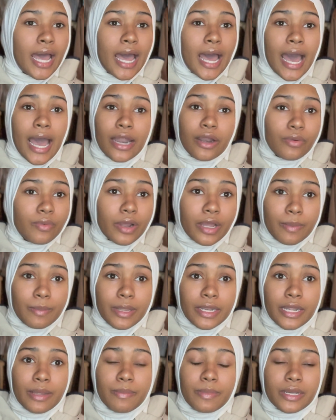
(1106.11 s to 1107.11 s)
I don't
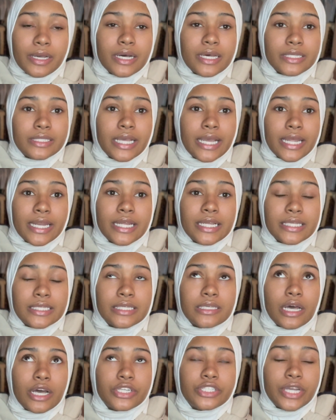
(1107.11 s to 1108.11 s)
recommend it because it is
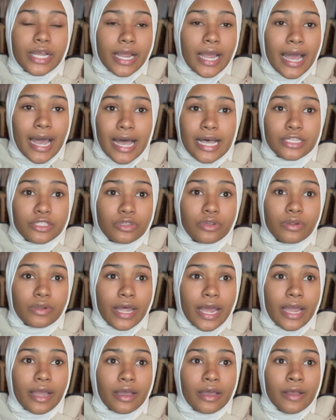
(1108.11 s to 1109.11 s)
such a hassle.
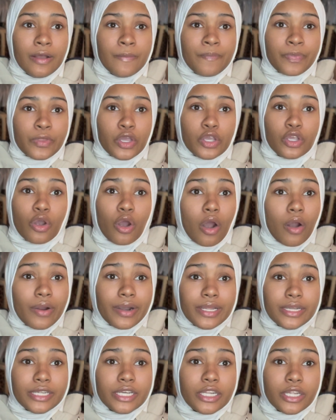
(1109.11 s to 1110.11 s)
Like, you're already
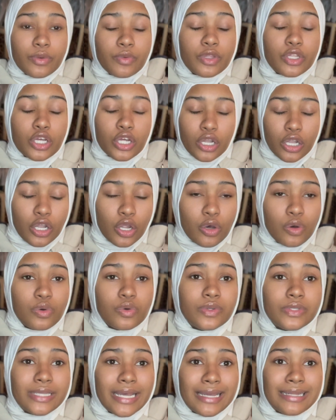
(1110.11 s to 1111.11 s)
dealing with
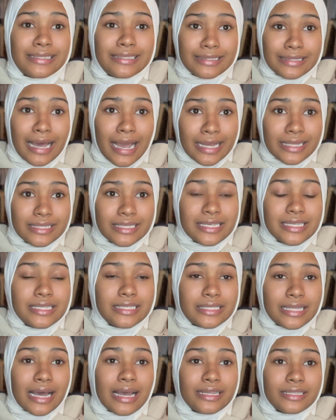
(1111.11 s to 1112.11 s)
clothes and sizes.
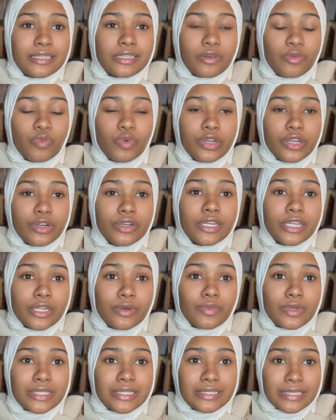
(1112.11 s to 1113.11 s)
When you're dealing
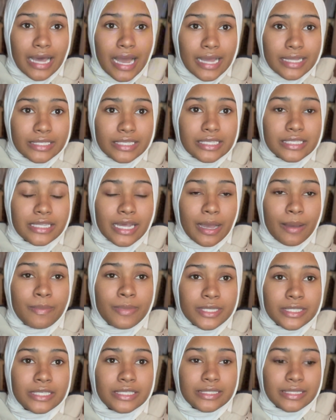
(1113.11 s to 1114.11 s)
with sizes, like a
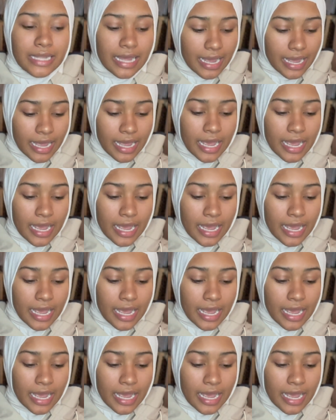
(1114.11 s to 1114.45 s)
business that